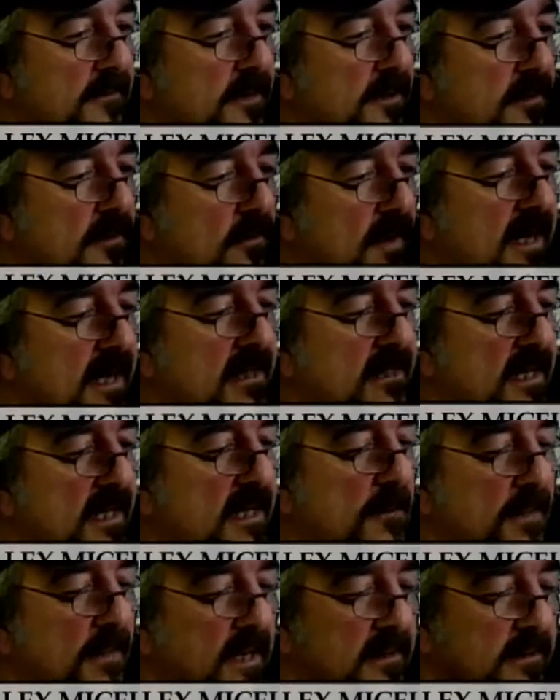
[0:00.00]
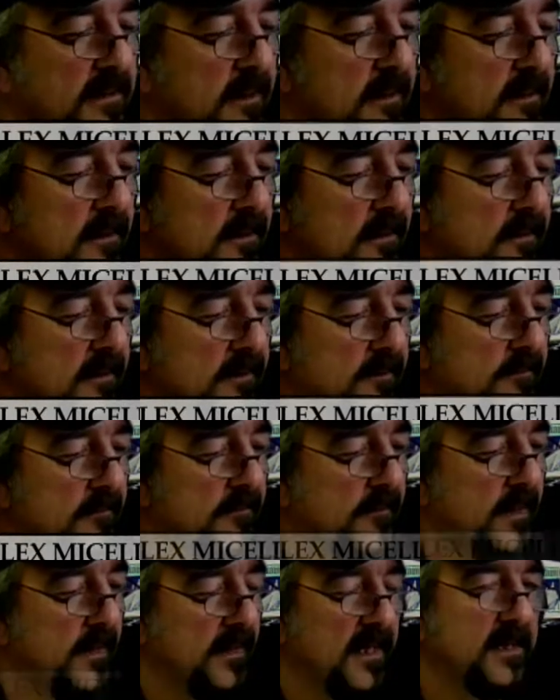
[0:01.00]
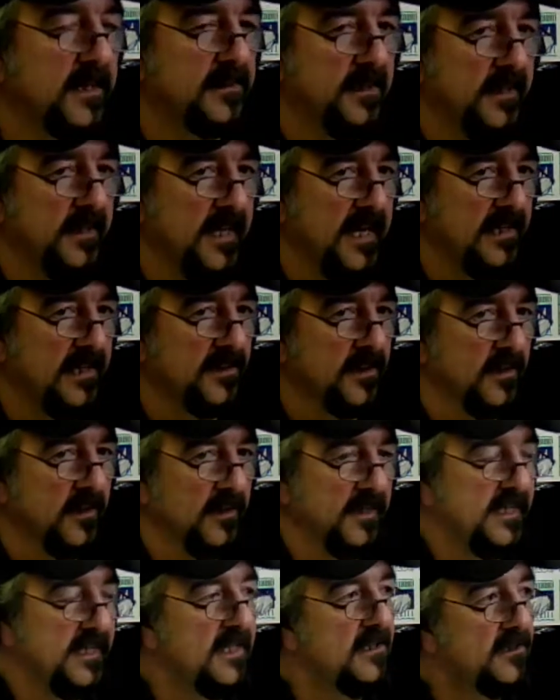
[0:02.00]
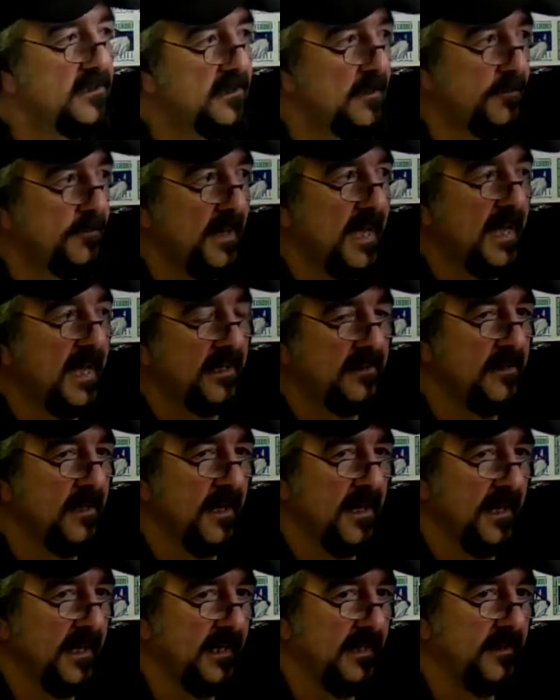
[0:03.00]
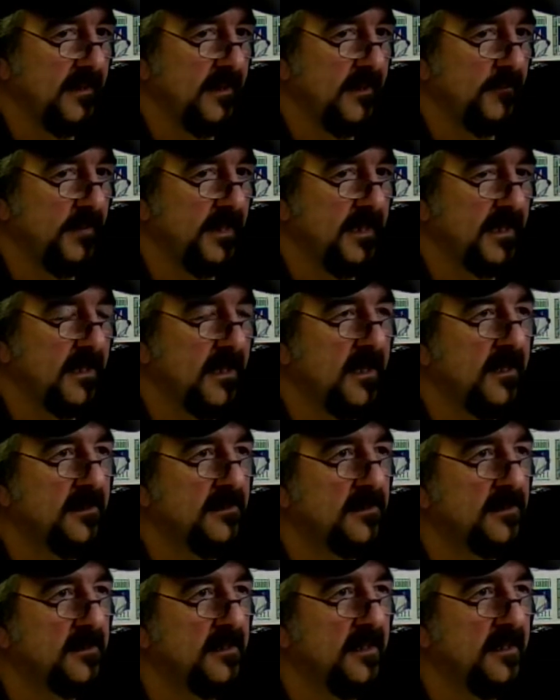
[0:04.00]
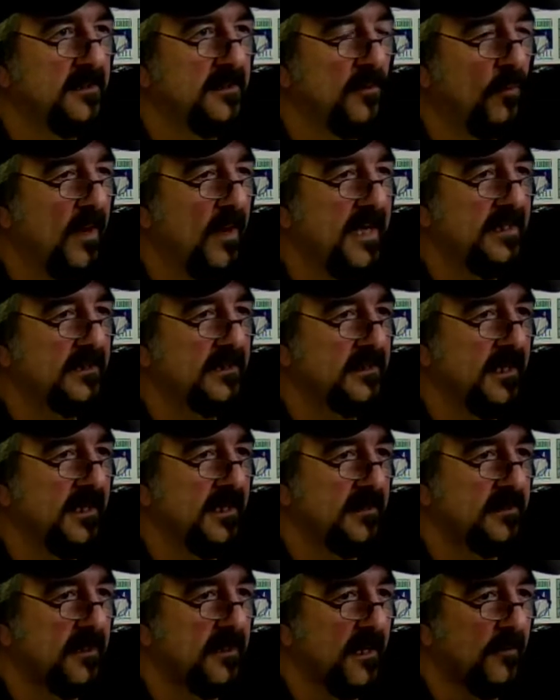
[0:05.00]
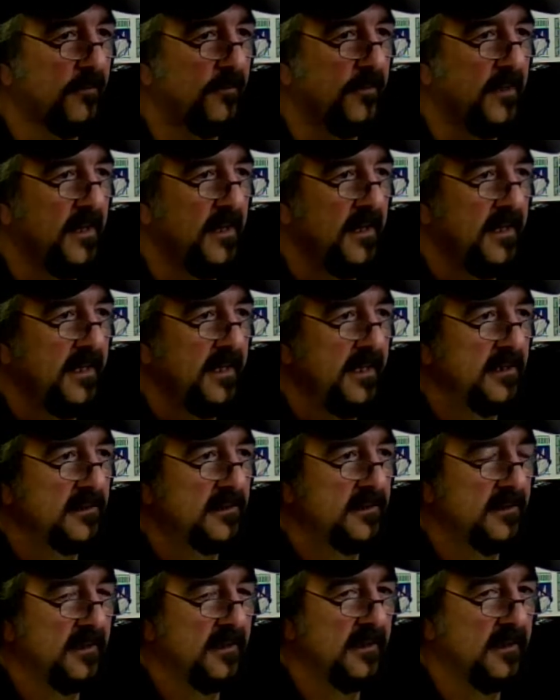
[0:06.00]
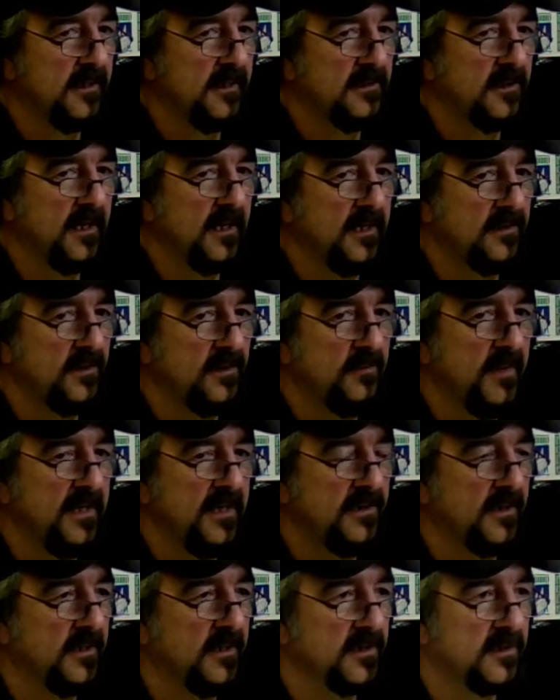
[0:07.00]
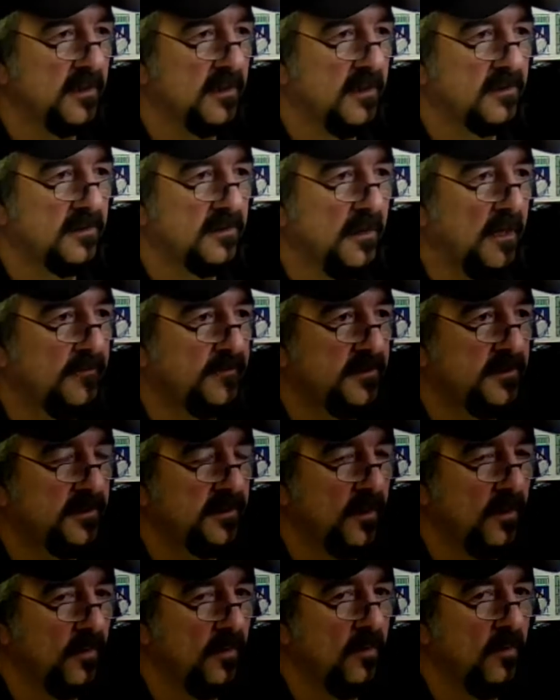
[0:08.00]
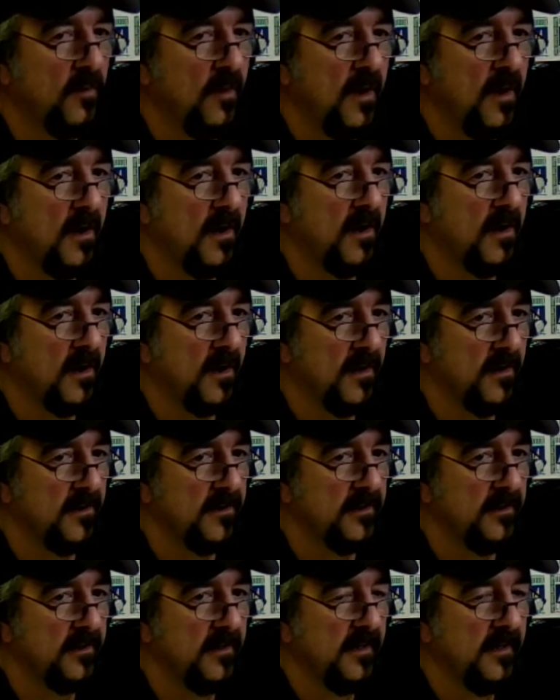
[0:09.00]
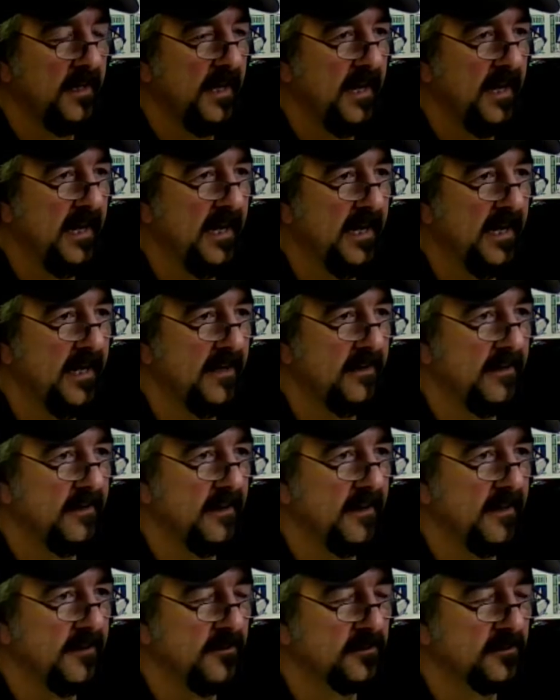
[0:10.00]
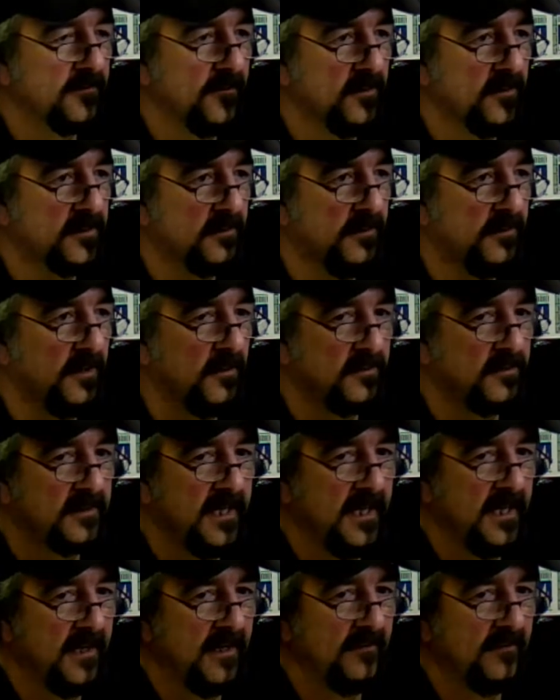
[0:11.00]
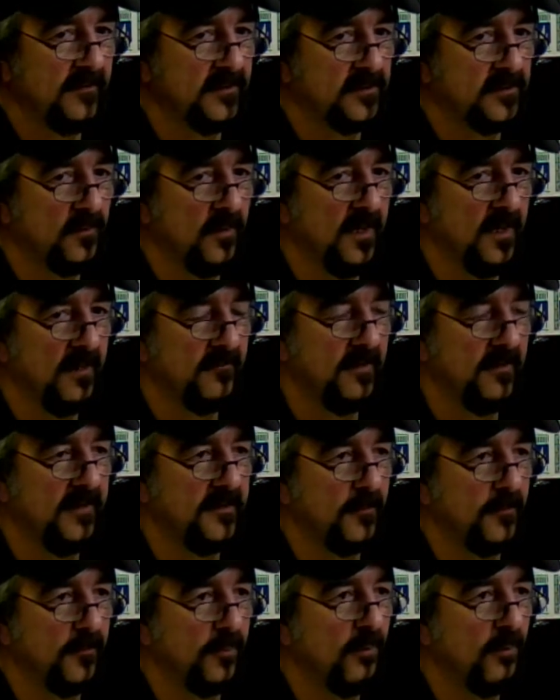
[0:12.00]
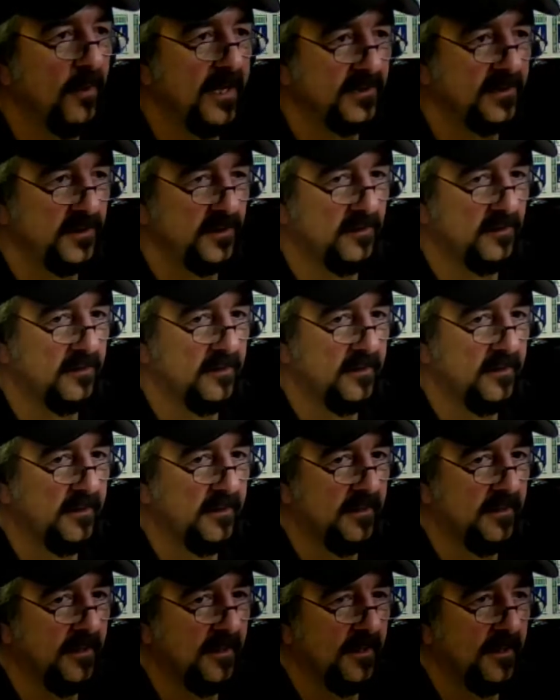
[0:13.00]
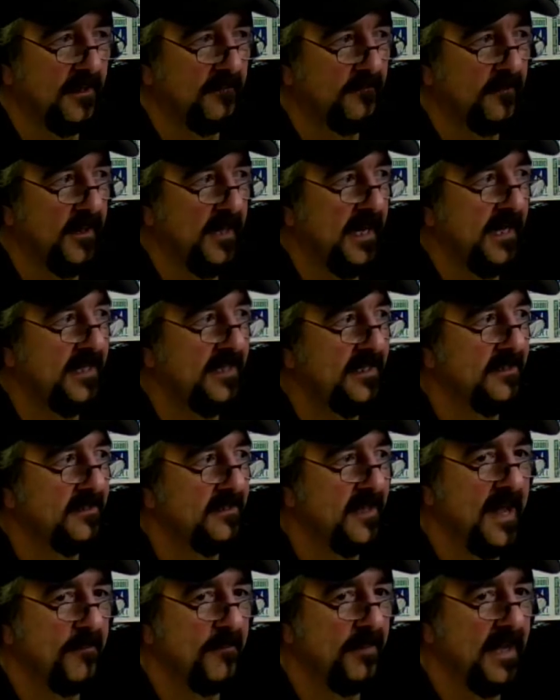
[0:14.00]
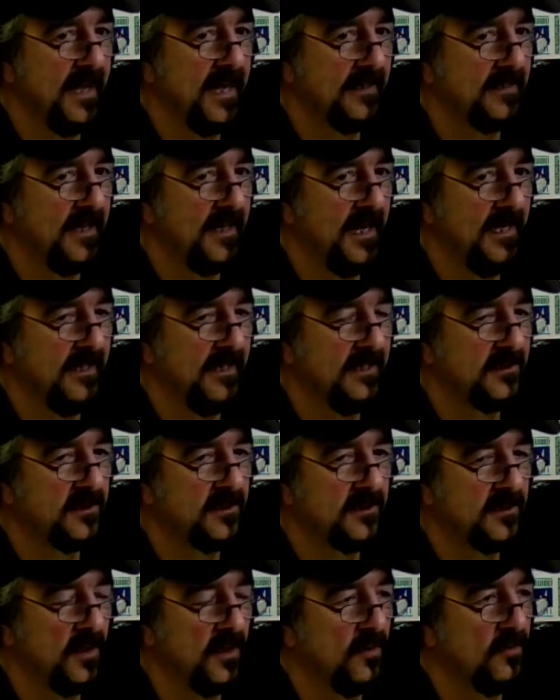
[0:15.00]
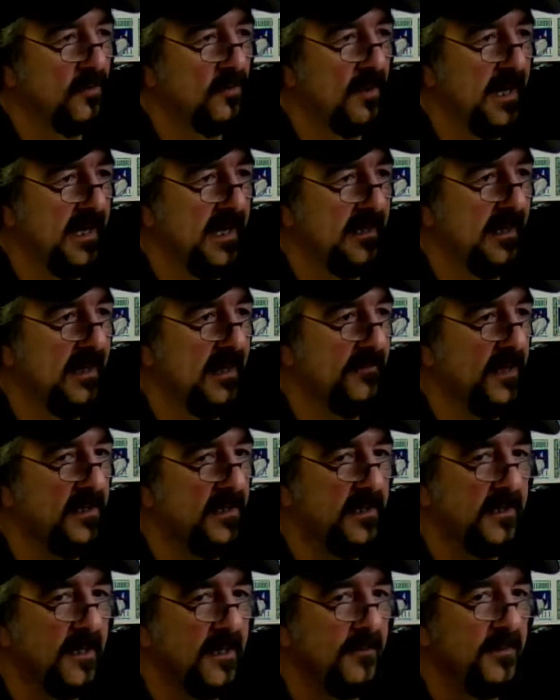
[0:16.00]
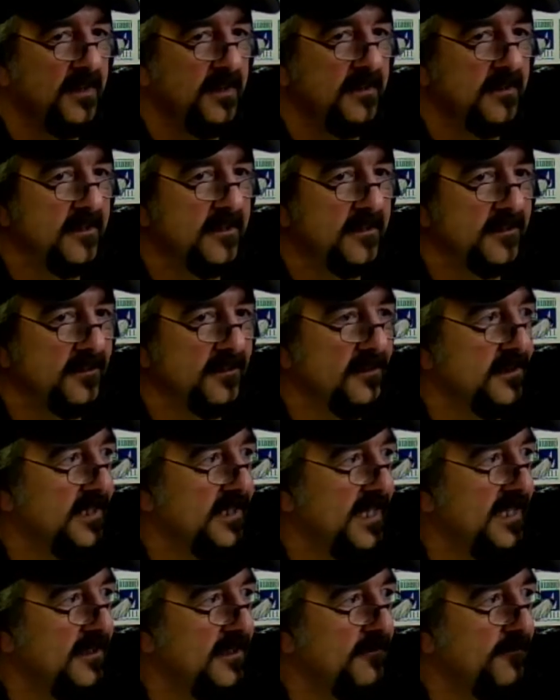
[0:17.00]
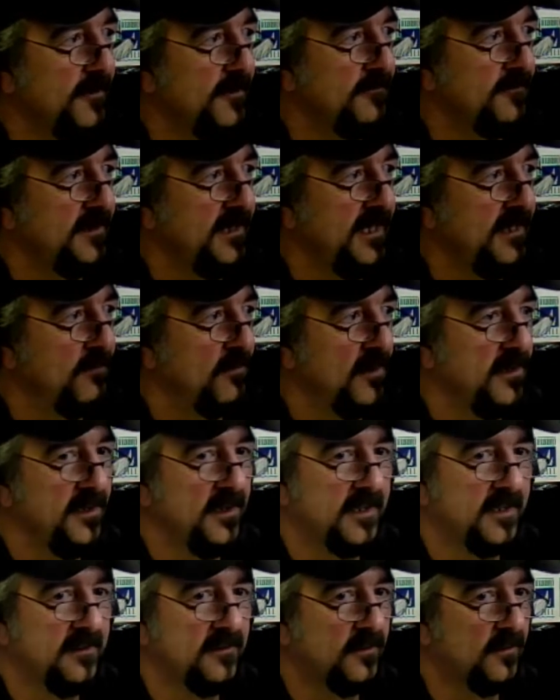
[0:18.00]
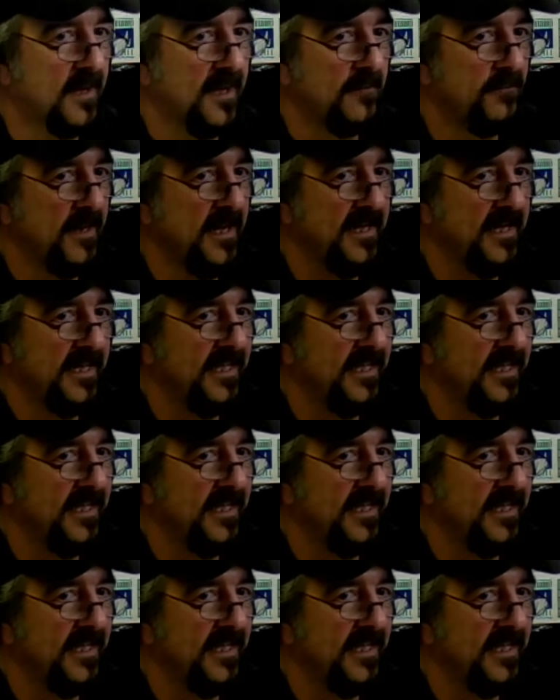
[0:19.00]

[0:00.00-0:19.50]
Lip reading: great thing about the Augusta National is the back nine, because the way it sets up is as you mentioned, it starts off so hard in those first three holes, 10, 11, and 12, and the pressure of heading into that back nine is so great. And then you come into the 13 and 15 where you can try to make